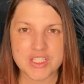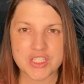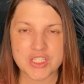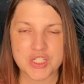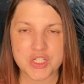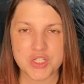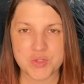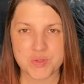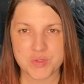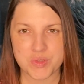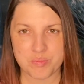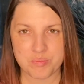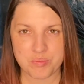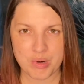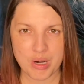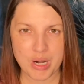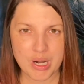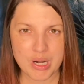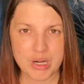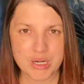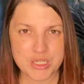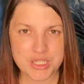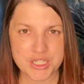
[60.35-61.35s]
to do some
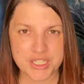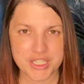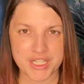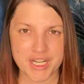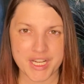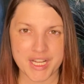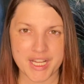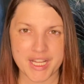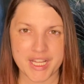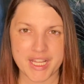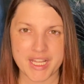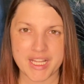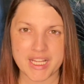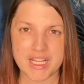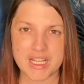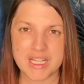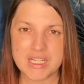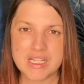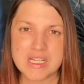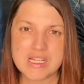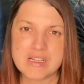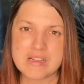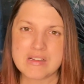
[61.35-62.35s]
purging,
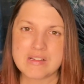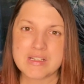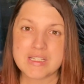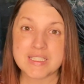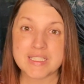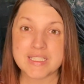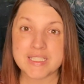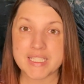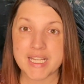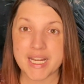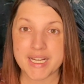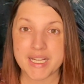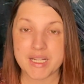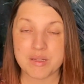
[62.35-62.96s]
setting